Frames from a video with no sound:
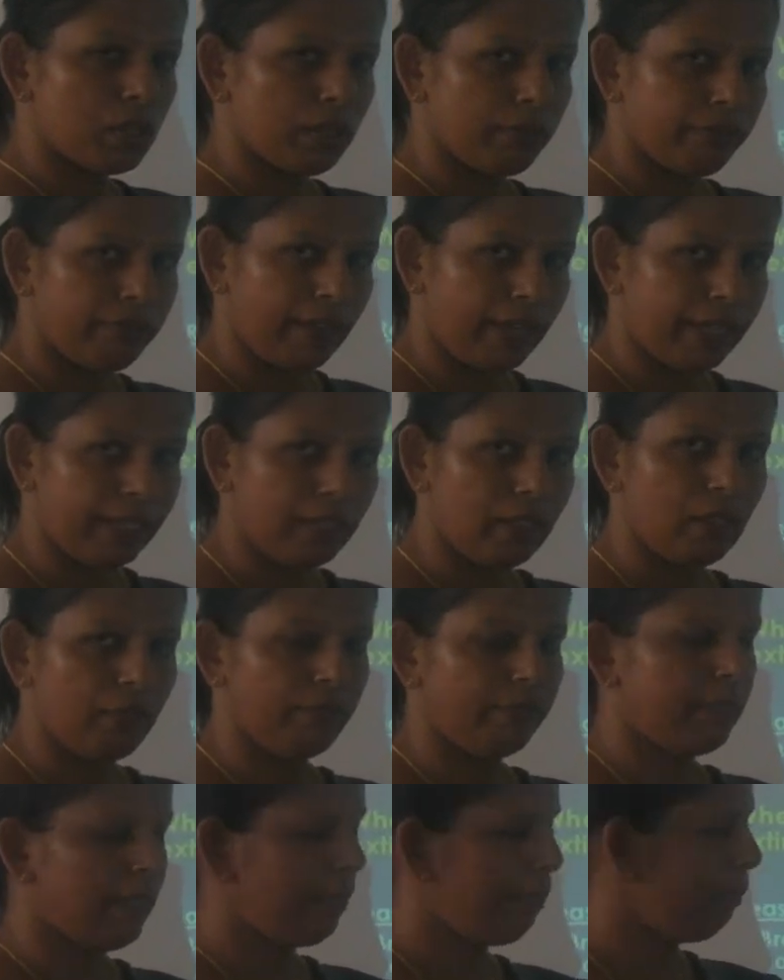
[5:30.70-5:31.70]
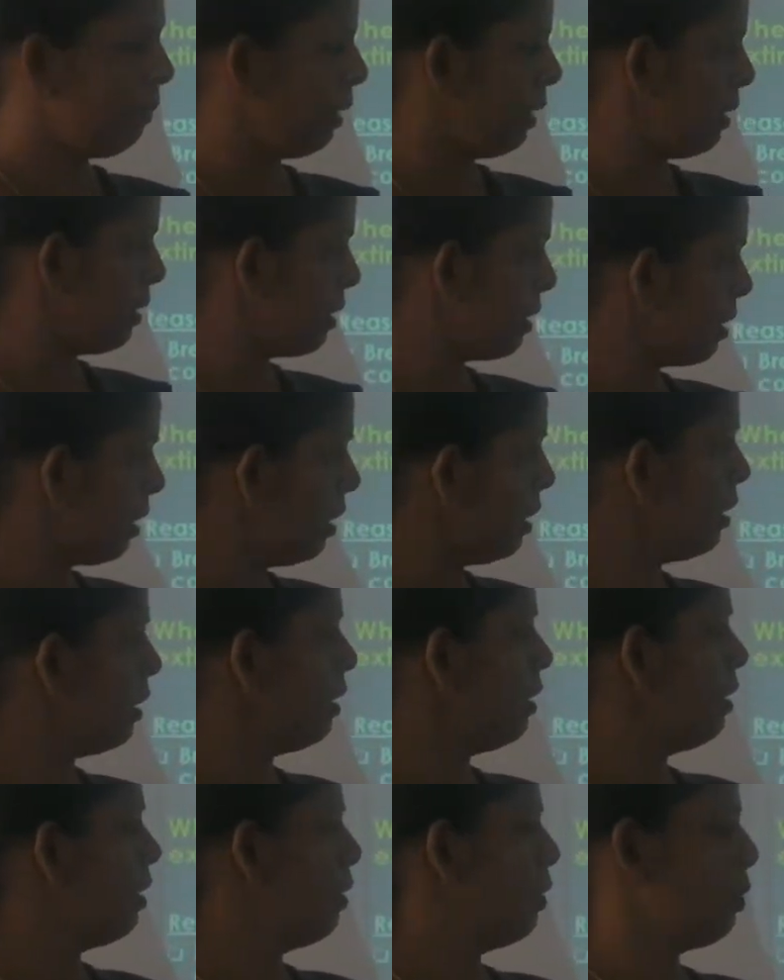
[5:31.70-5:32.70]
a fire of that
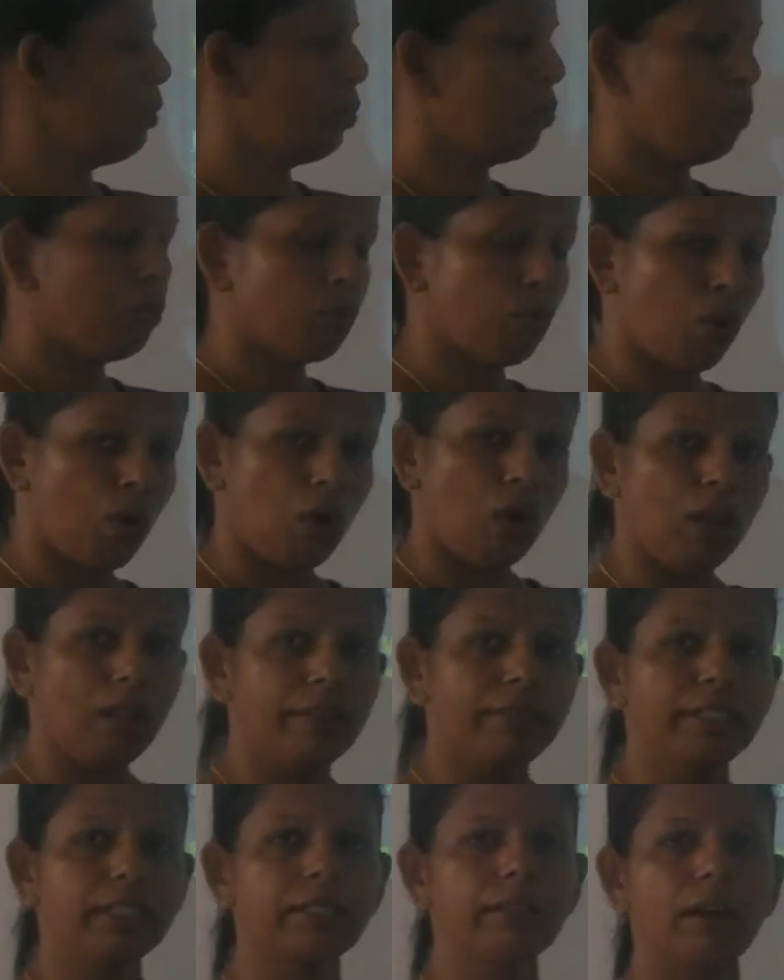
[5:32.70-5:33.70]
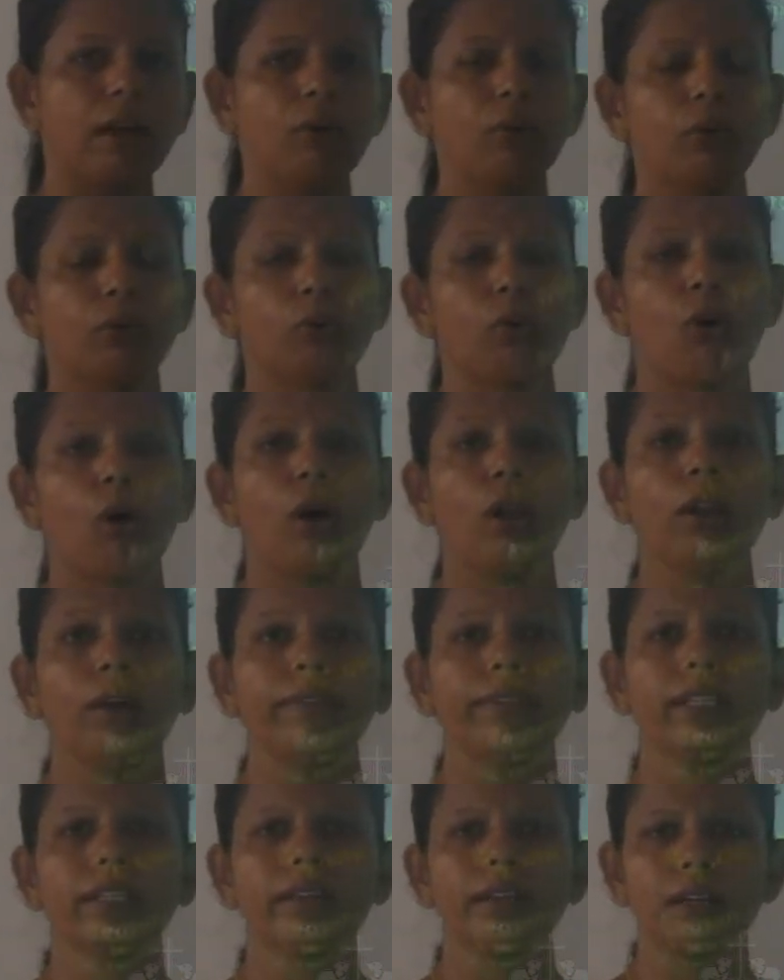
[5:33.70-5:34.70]
person to roll
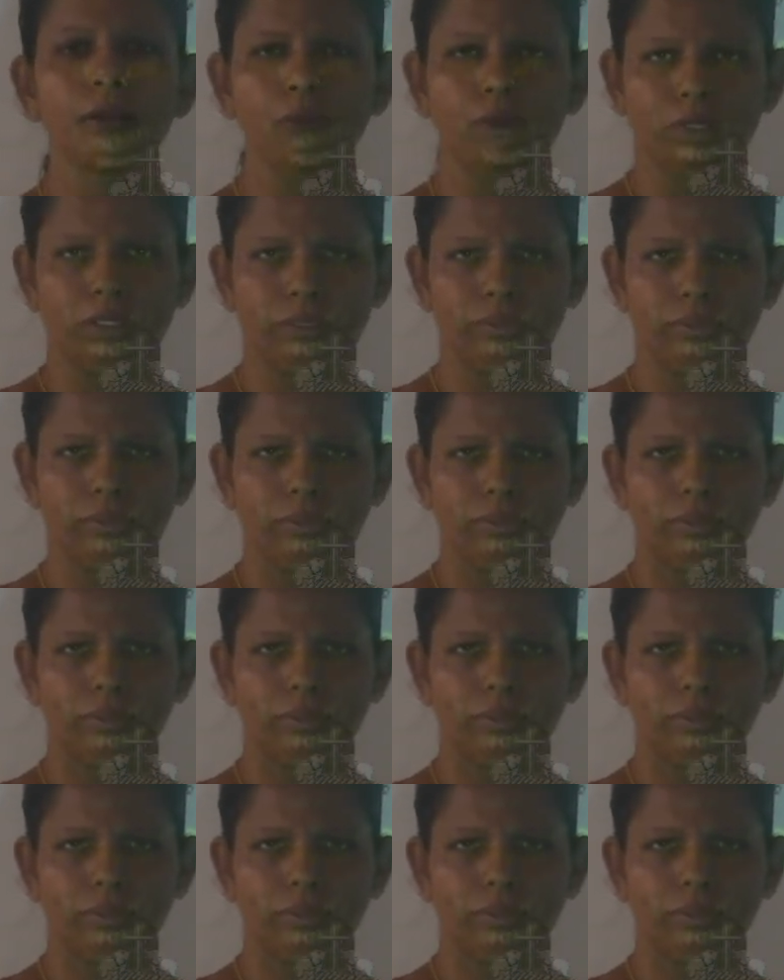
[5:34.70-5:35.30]
on the ground.